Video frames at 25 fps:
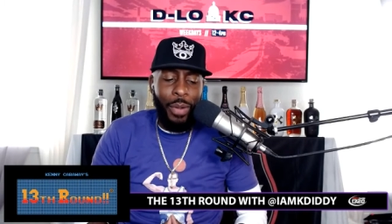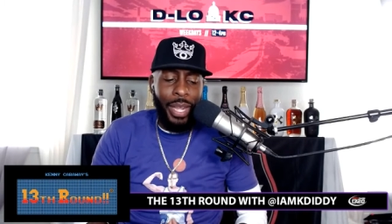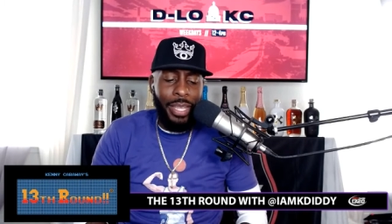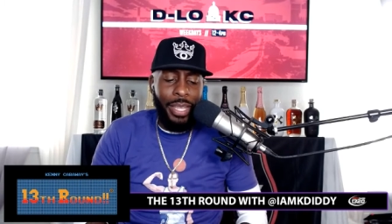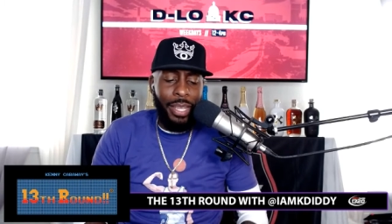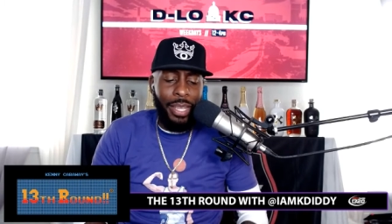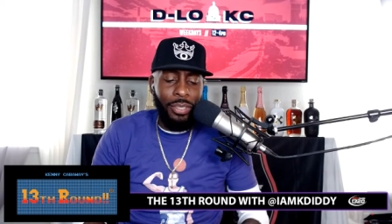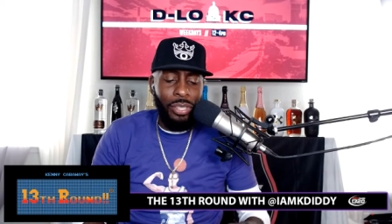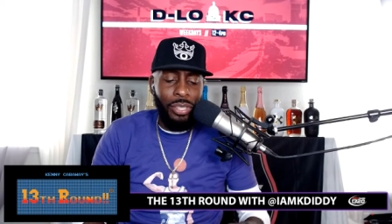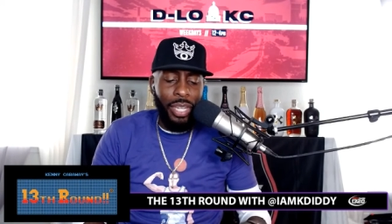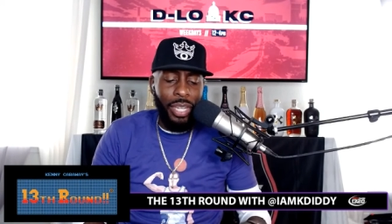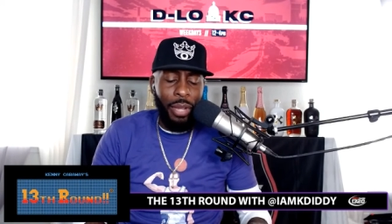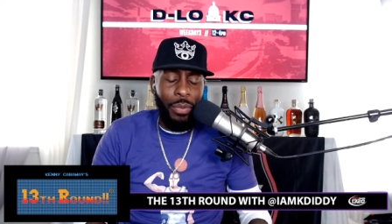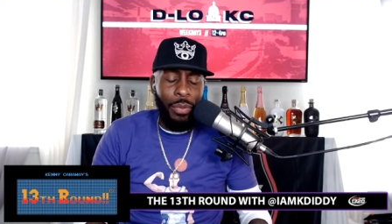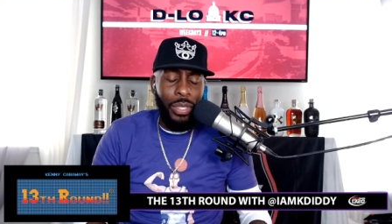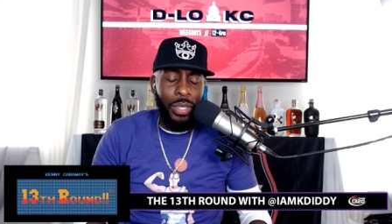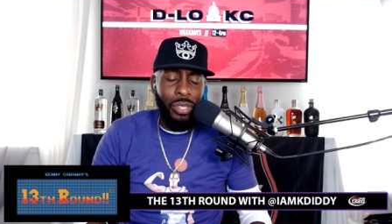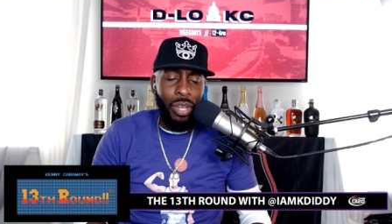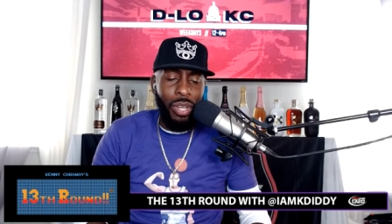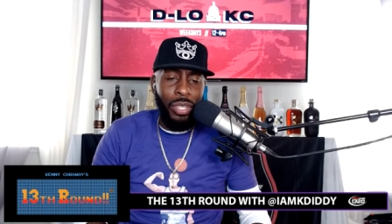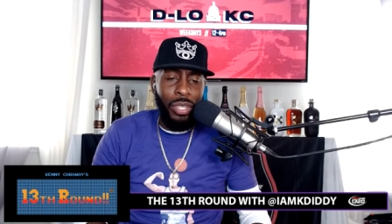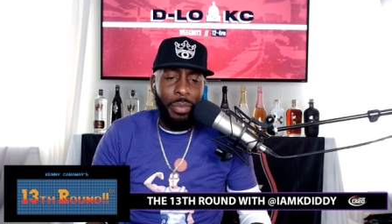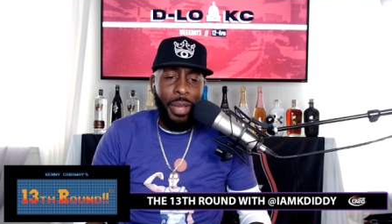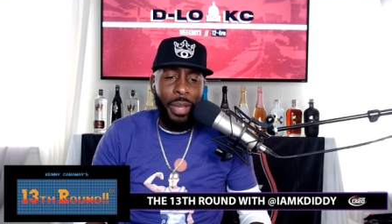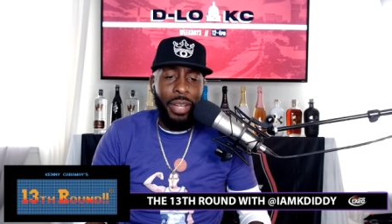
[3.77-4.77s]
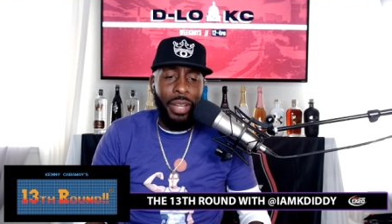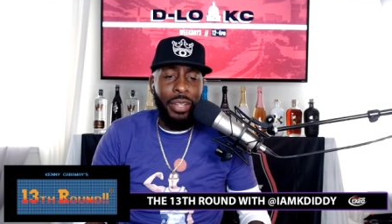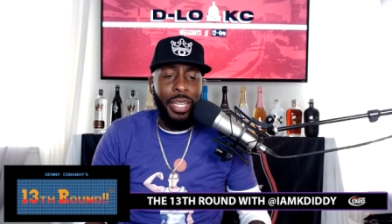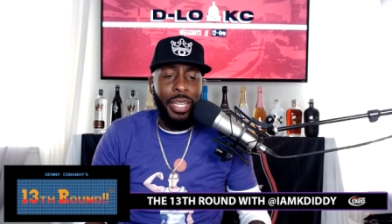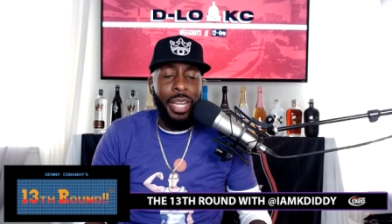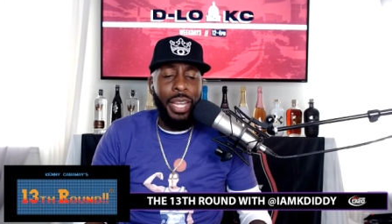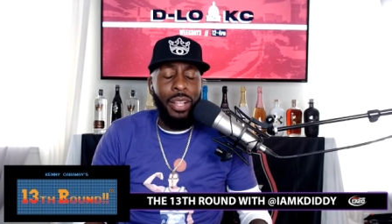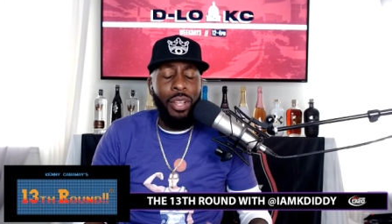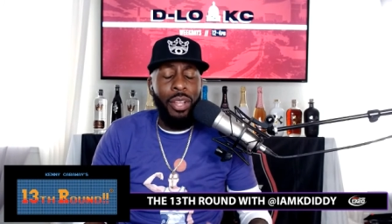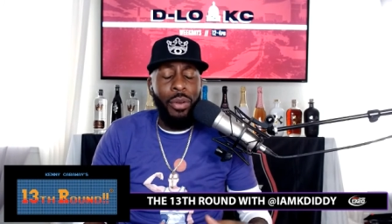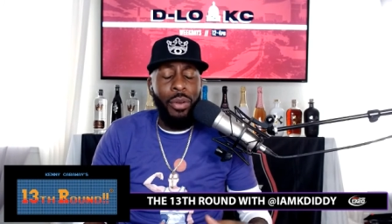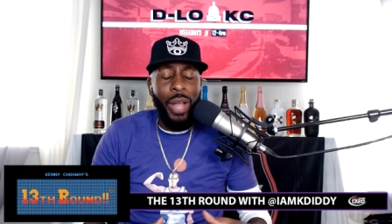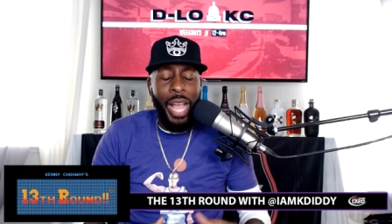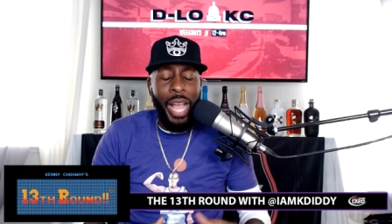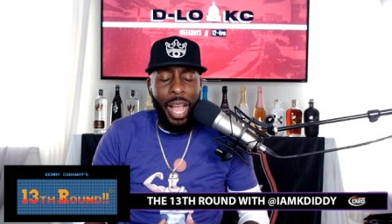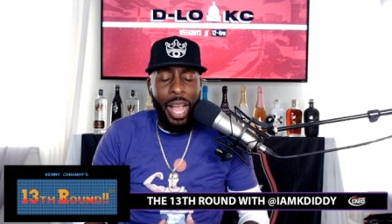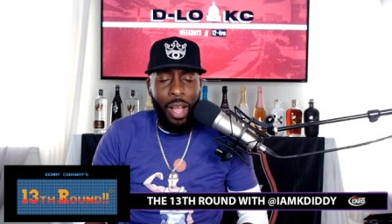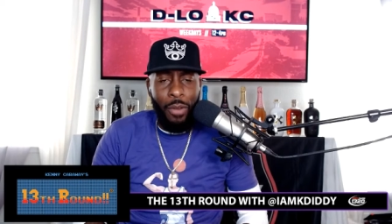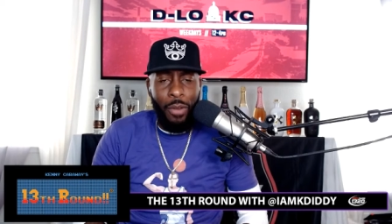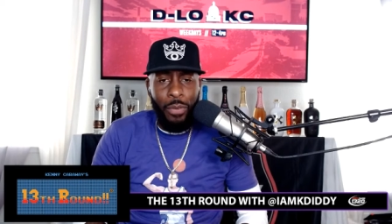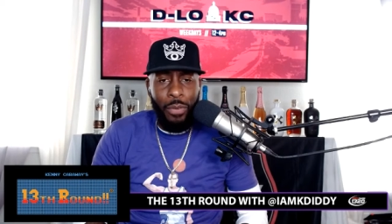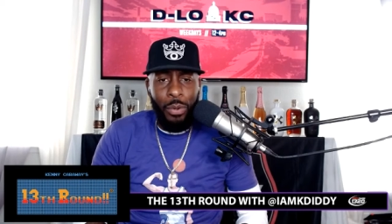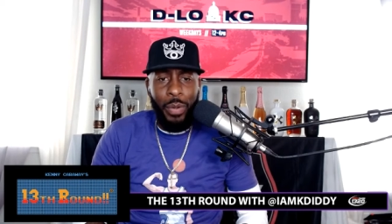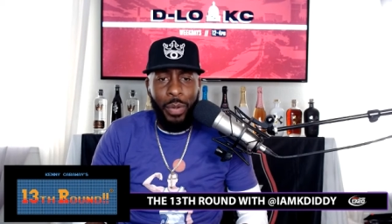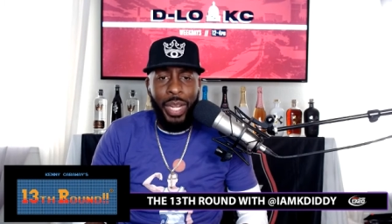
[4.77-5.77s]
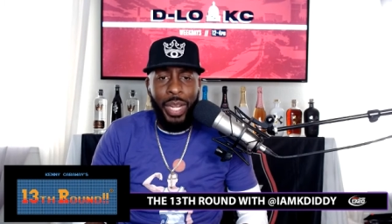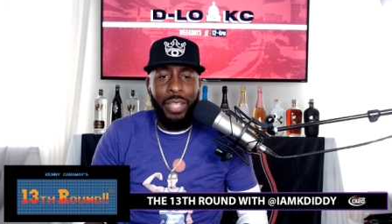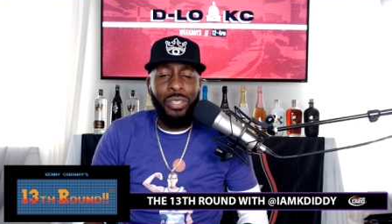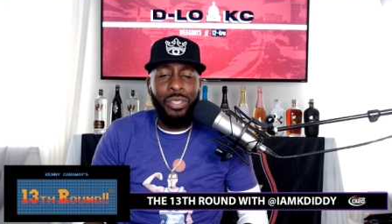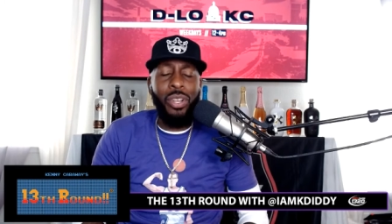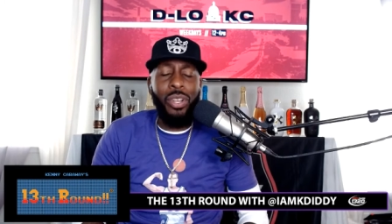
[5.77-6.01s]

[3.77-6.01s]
Yesterday, we talked about Canelo Alvarez.